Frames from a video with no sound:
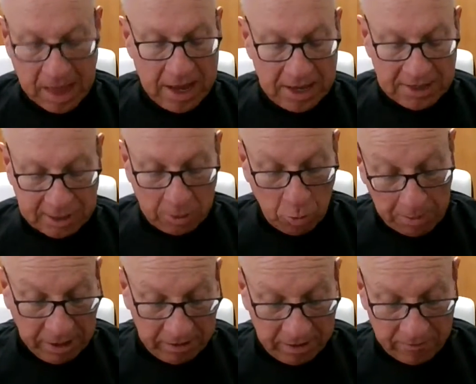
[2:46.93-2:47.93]
Some
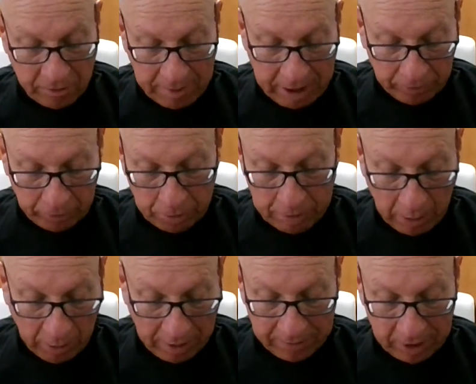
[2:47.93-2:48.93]
women from our group,
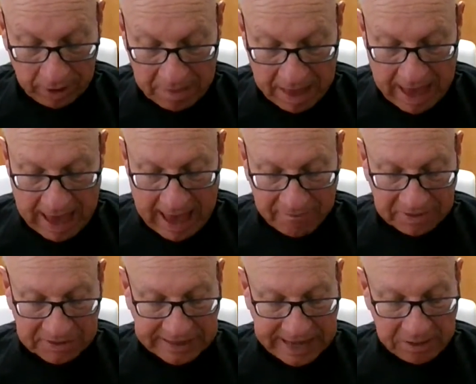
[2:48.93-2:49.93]
however, have
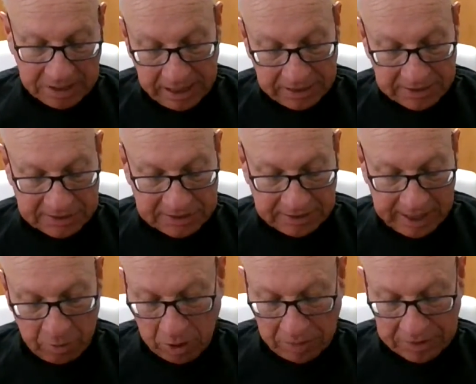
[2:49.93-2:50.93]
astounded us. They
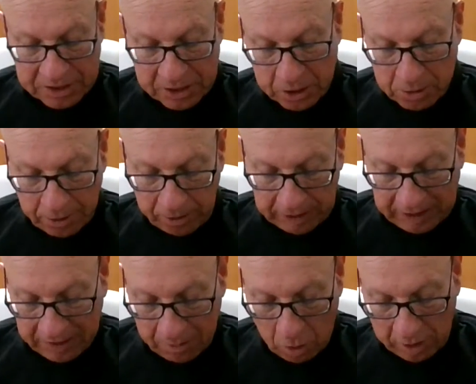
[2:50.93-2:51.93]
were at the tomb early in
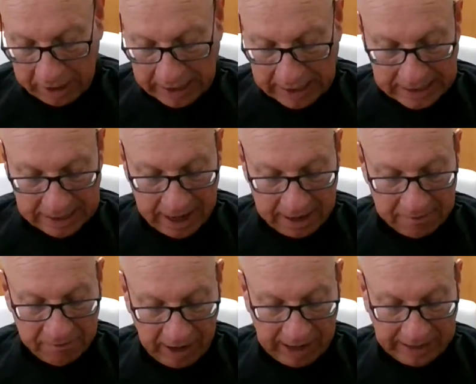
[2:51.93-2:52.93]
the morning and did not
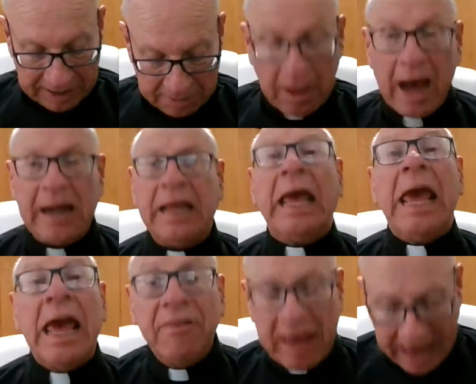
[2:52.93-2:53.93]
find his body.
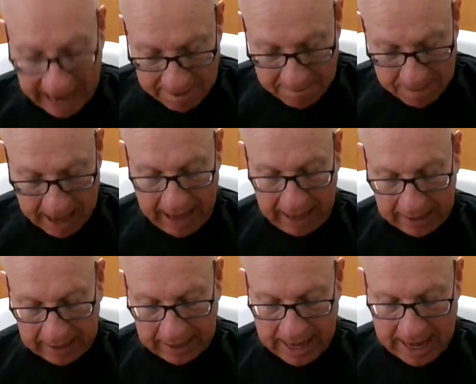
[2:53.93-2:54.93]
They came
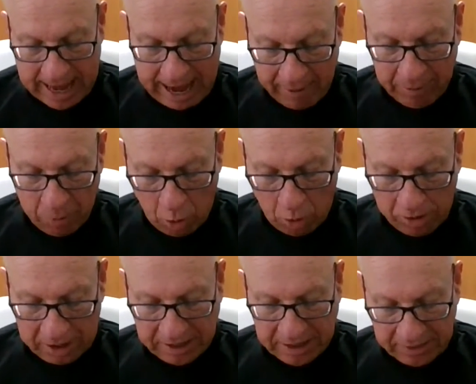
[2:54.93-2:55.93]
back and
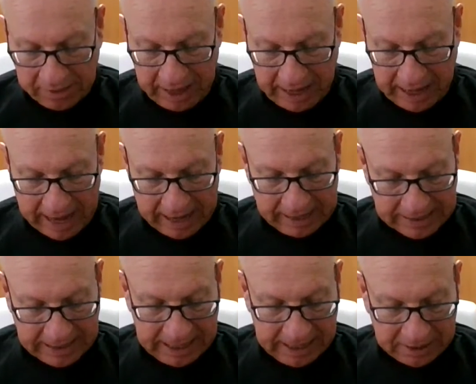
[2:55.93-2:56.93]
reported that they had
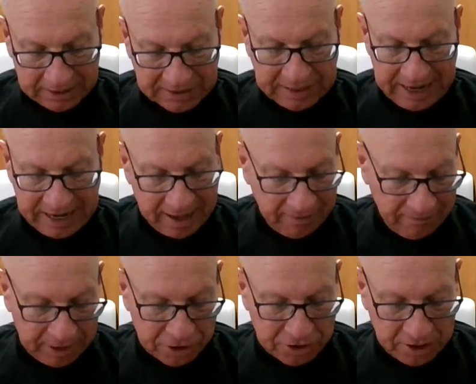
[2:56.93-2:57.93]
indeed seen a
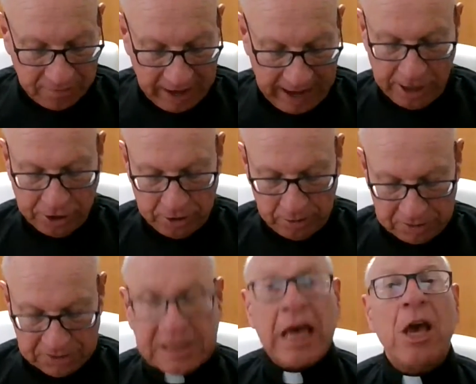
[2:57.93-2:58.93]
vision of
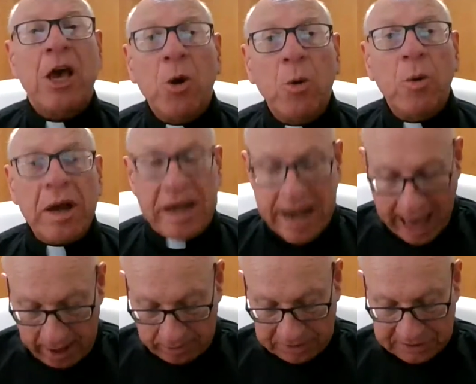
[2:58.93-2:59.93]
angels who
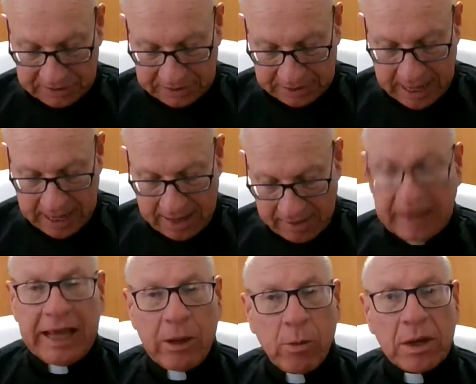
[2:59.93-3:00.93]
announced that
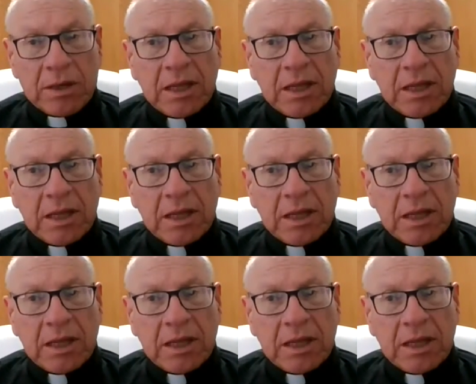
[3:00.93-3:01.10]
he was